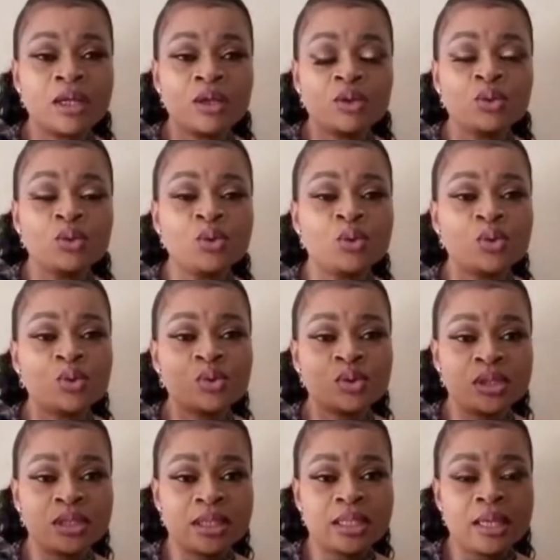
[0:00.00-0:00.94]

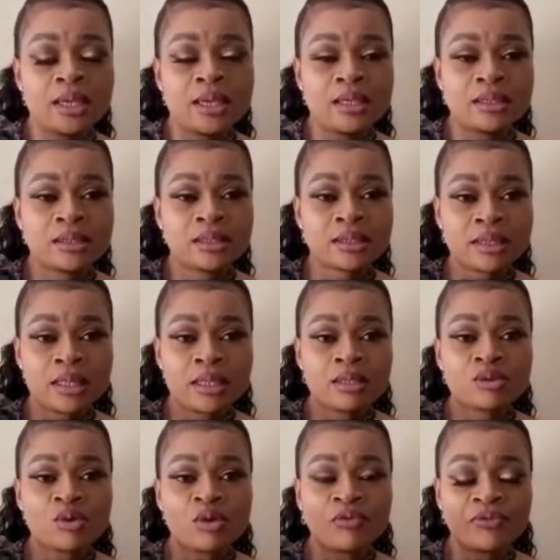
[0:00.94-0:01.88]
those
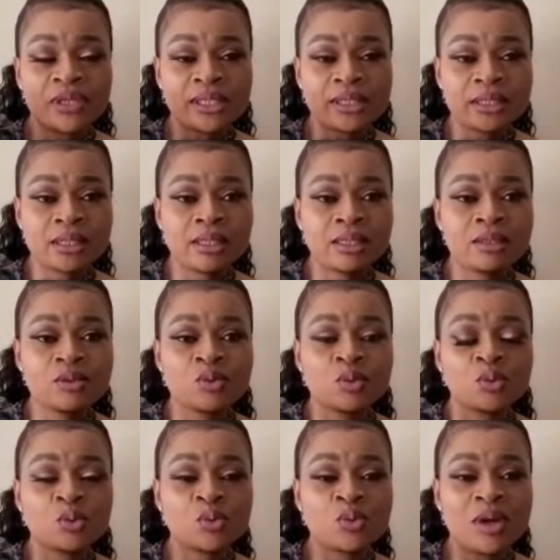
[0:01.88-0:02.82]
shades of the skin,
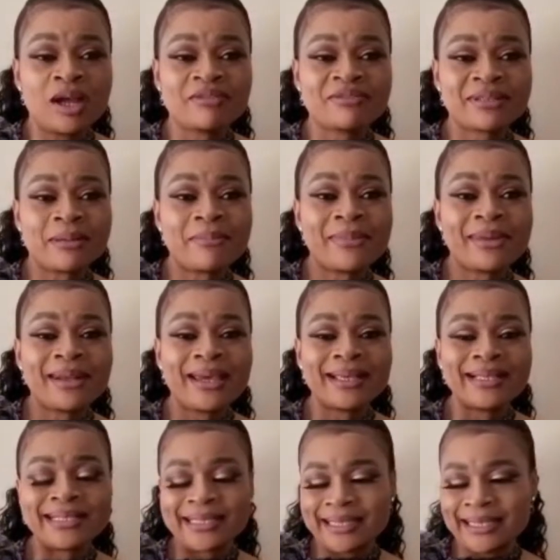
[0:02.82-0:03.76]
so to have some
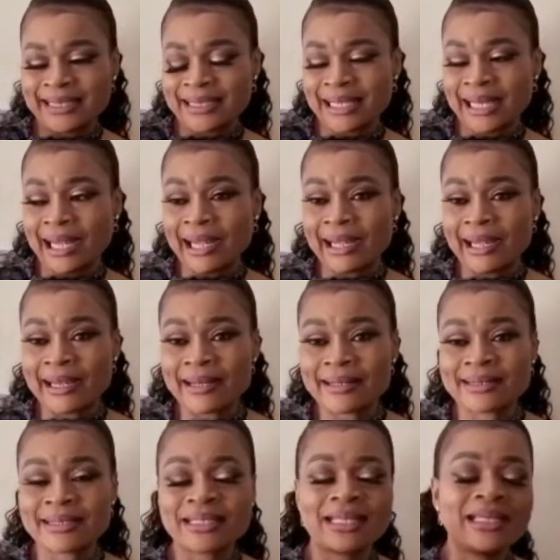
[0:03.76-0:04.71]
nice
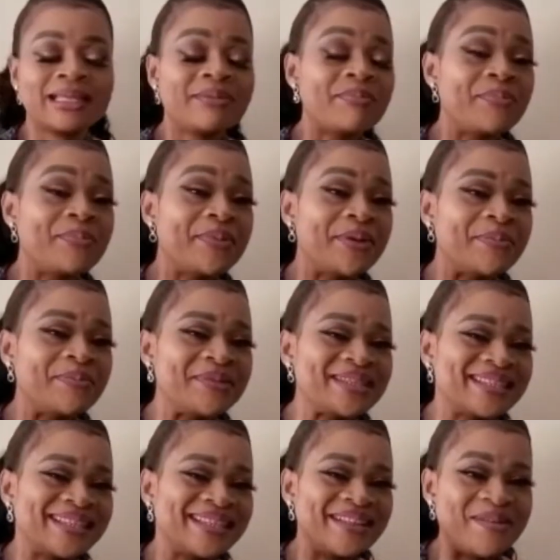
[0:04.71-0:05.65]
clean skin, baby
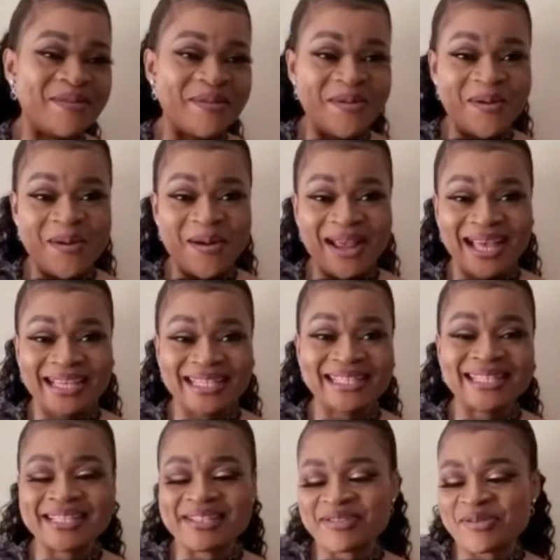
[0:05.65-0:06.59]
skin, younger
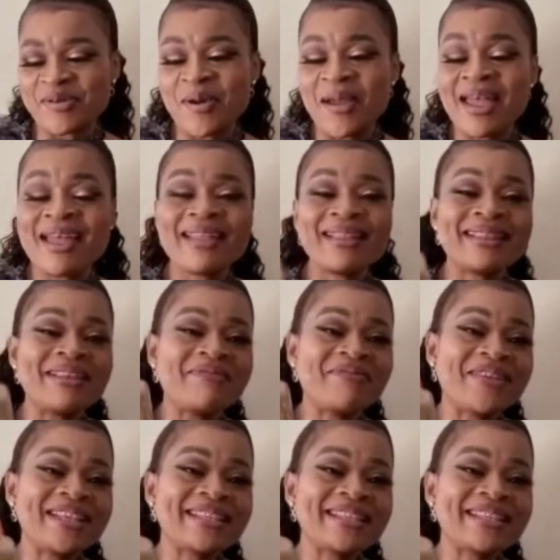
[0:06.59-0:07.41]
skin. So the first